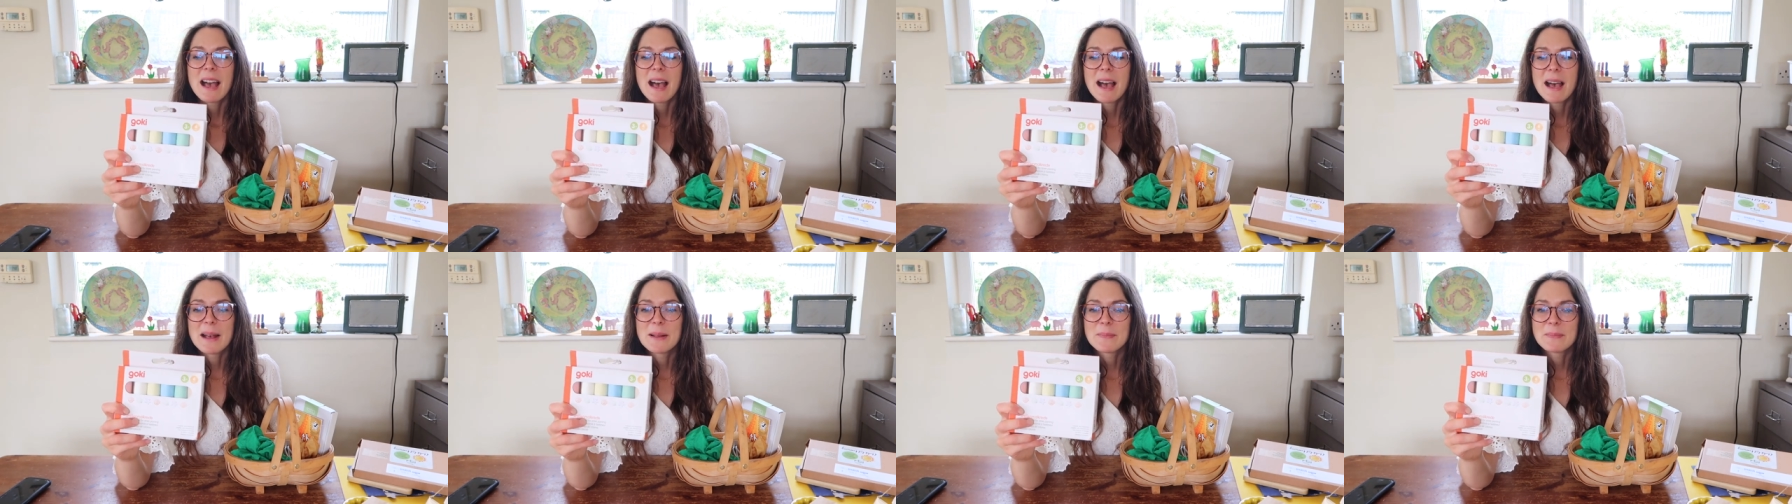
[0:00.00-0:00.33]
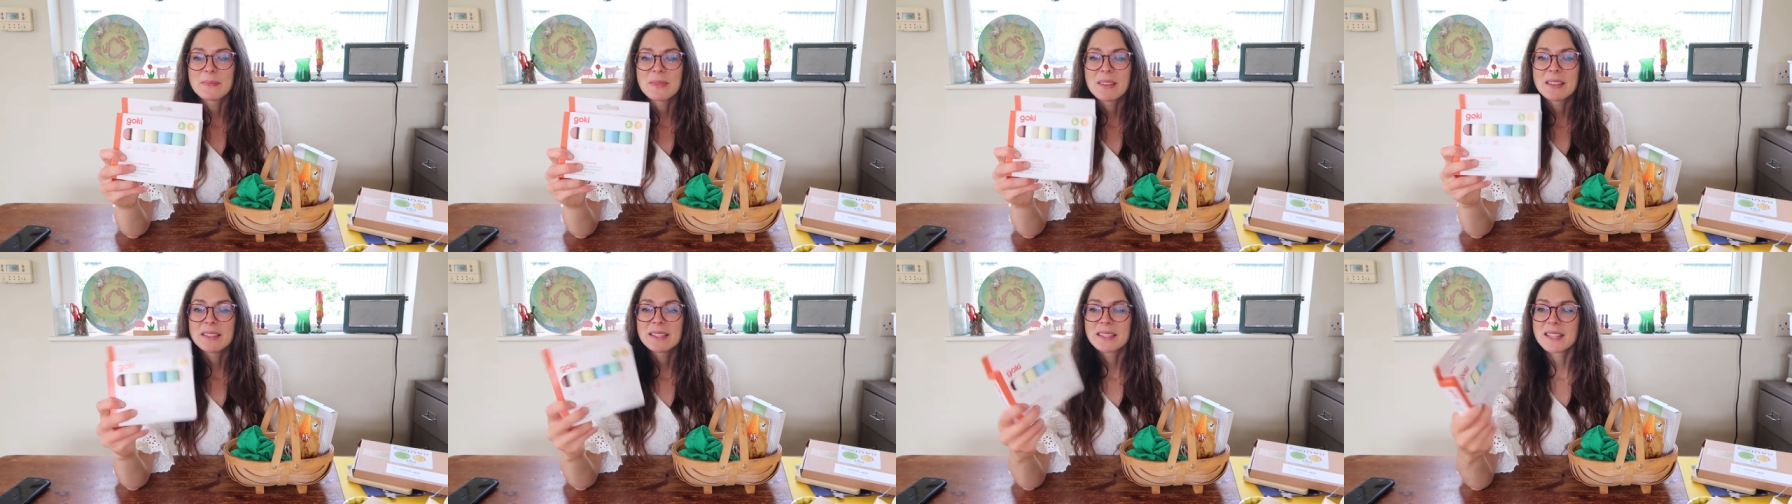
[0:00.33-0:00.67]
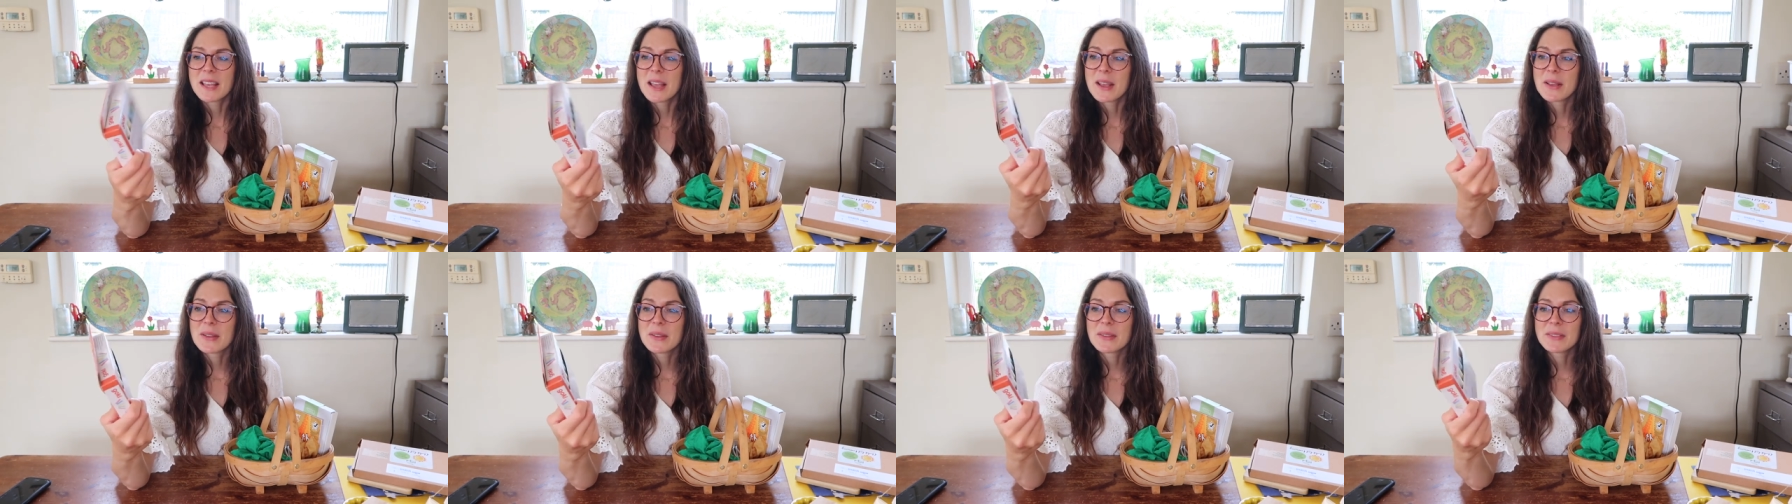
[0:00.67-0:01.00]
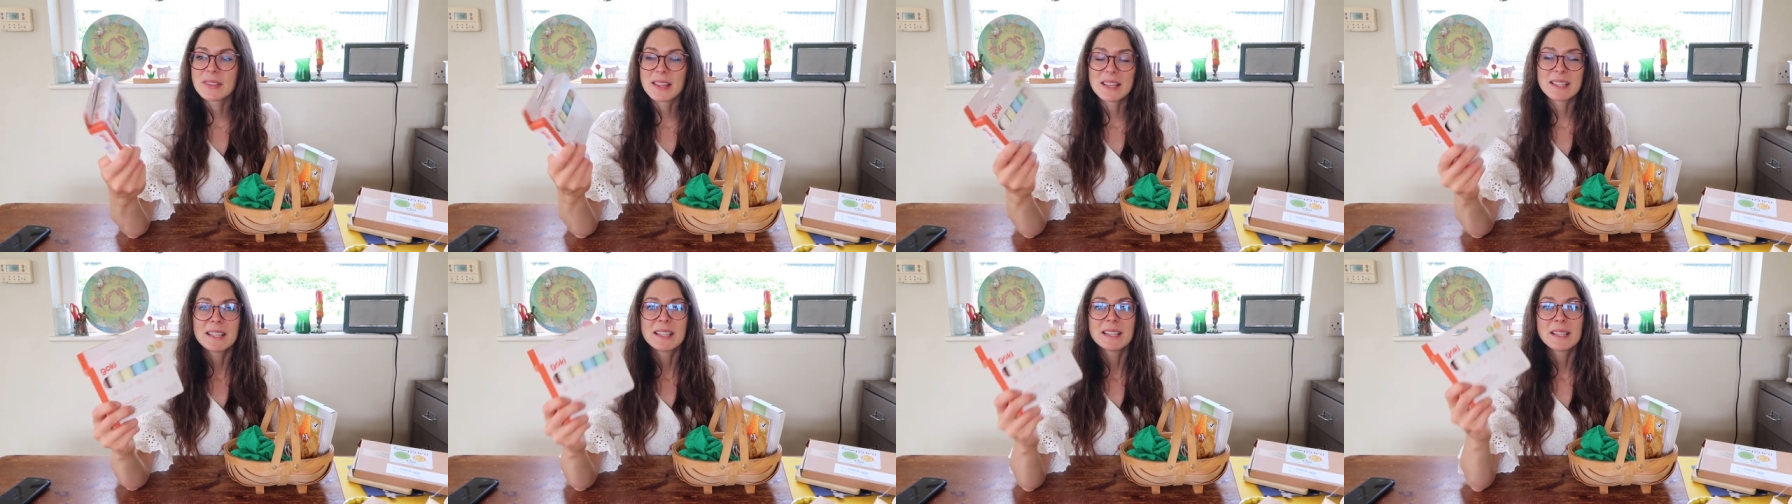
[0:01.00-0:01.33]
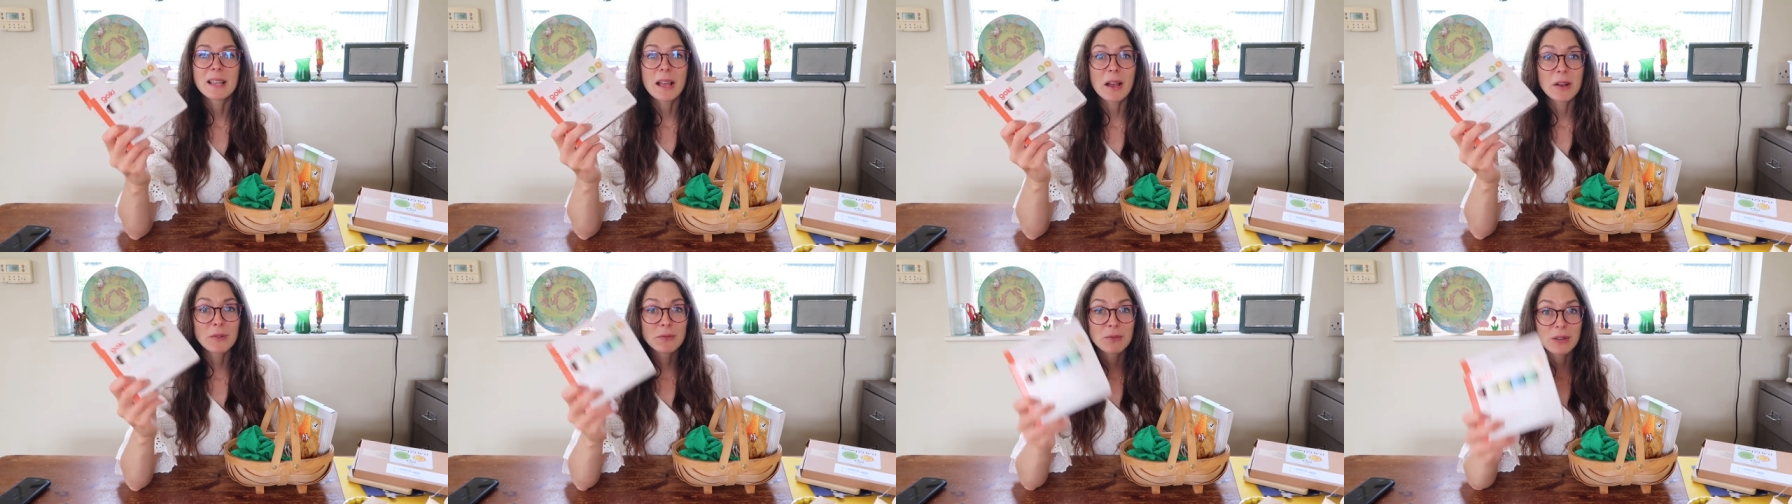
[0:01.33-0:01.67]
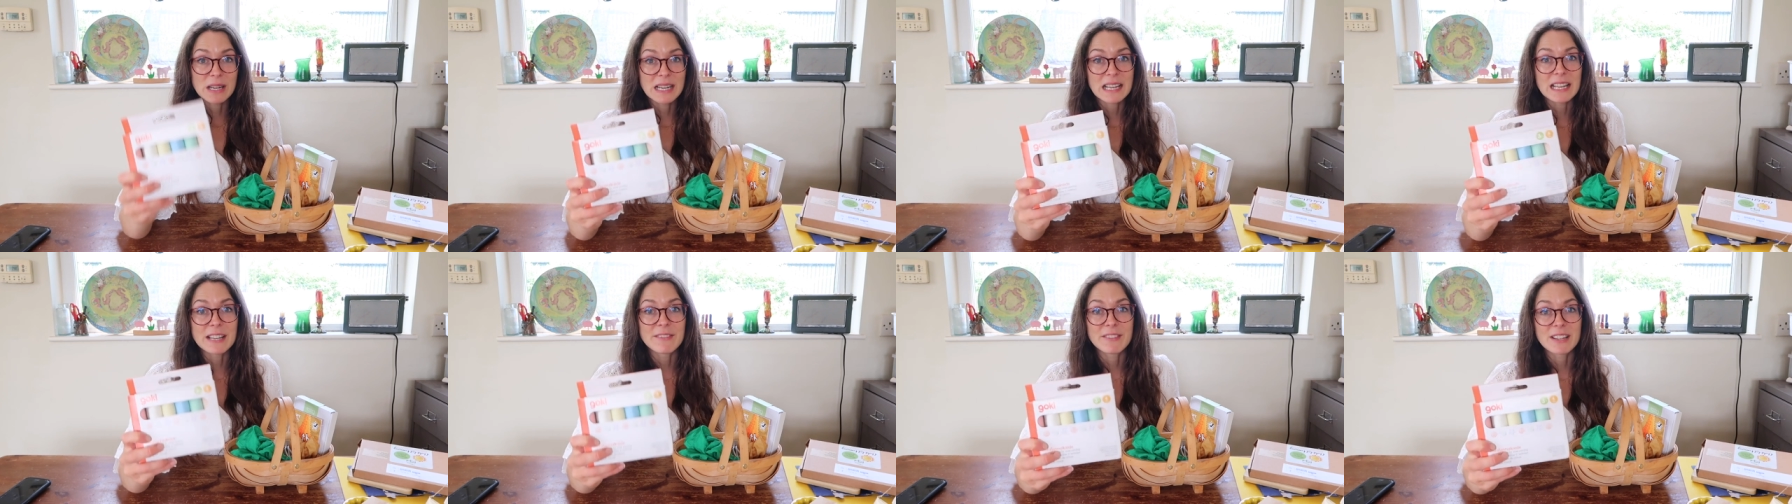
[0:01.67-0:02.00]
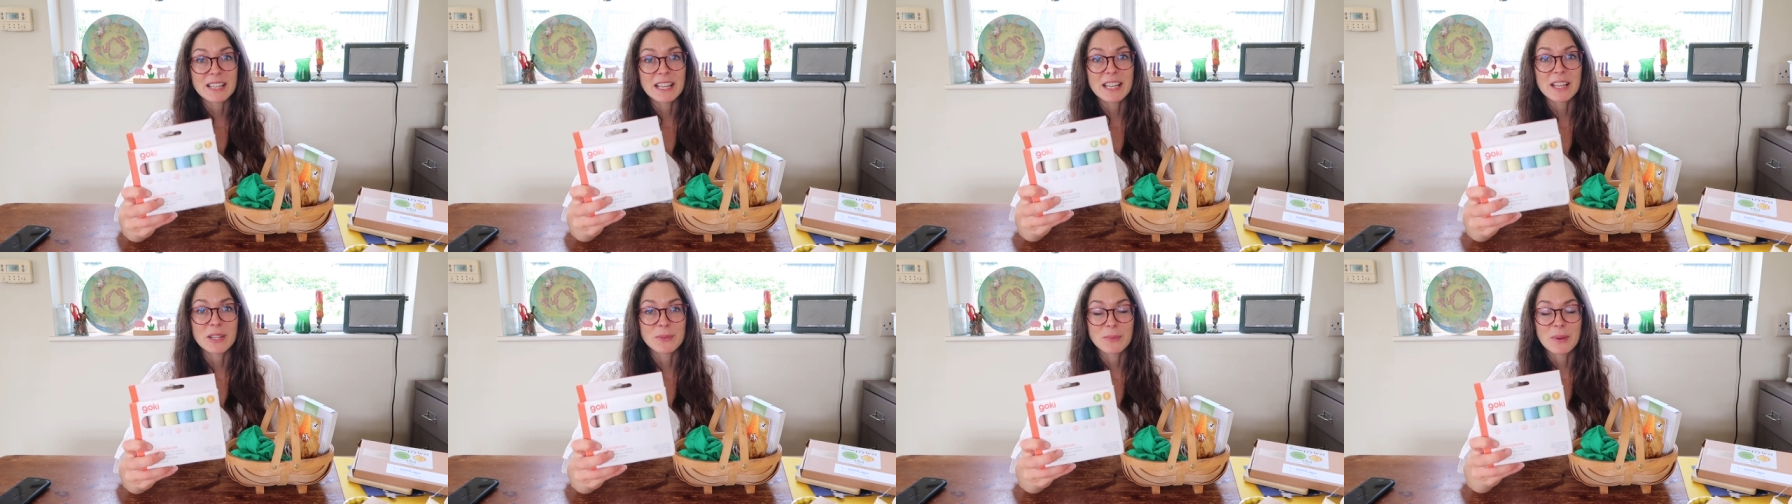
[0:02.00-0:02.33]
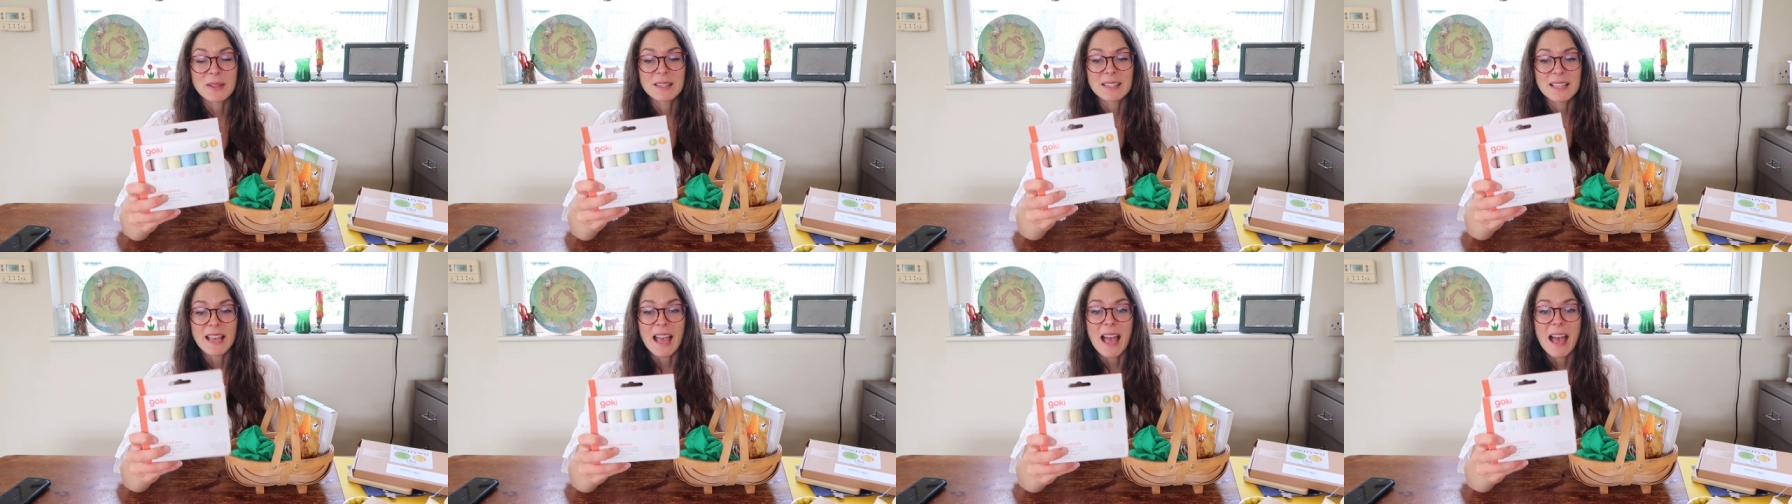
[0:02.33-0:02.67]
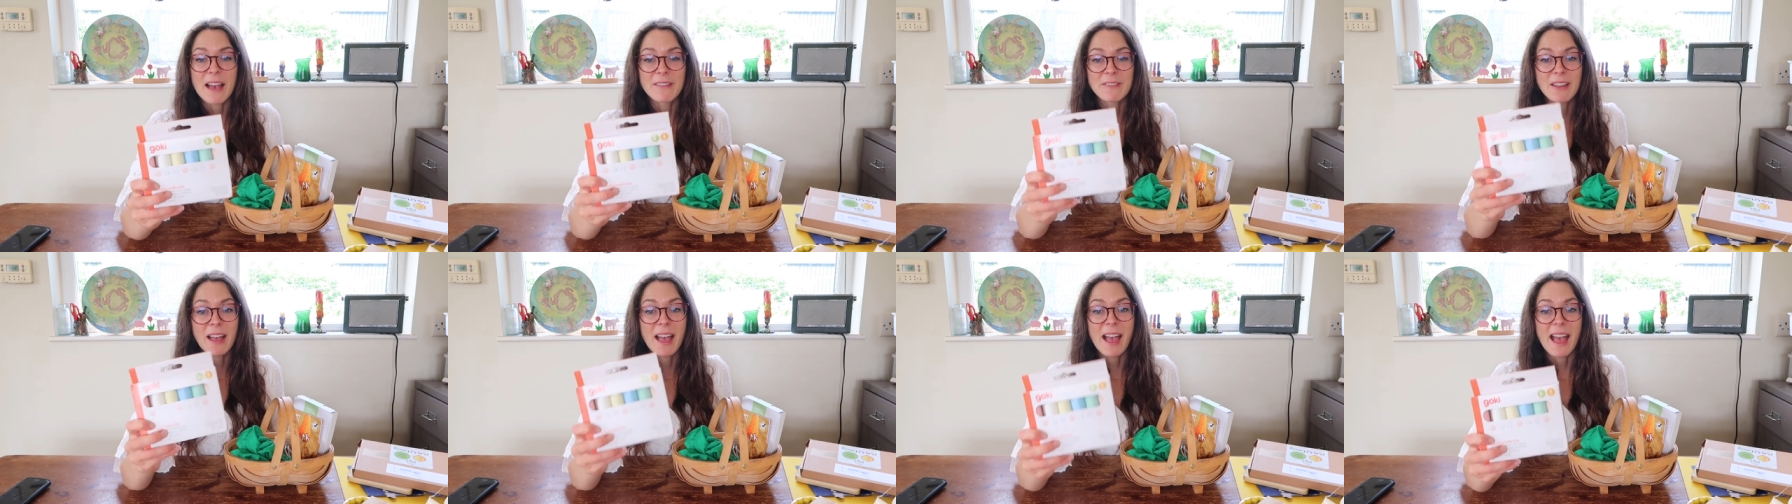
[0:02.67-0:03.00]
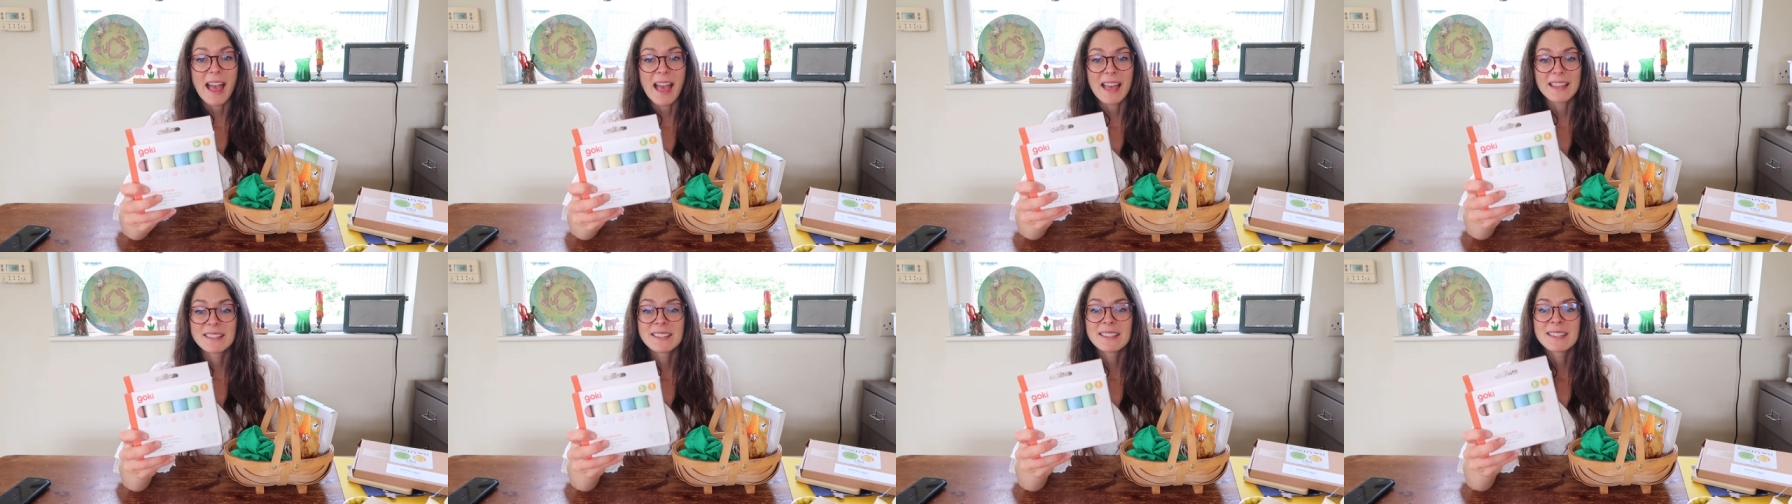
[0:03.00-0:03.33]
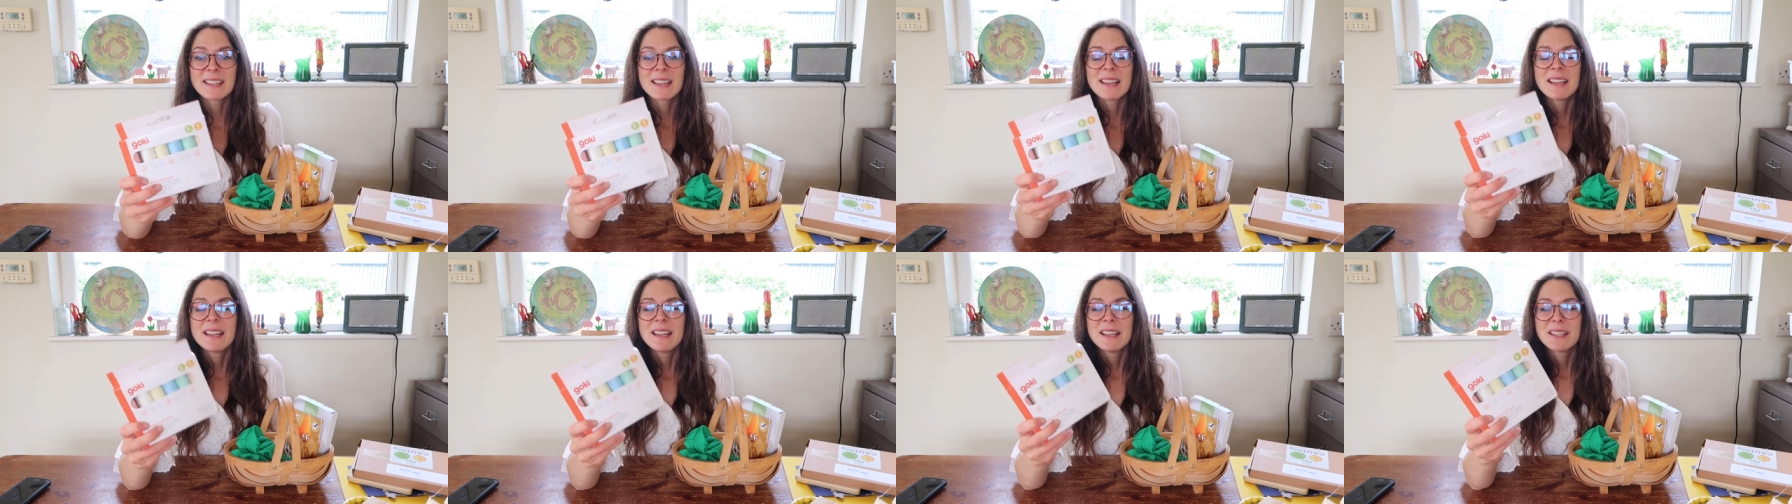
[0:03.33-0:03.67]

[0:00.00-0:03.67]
Um, so this is a really, really good one to have at hand.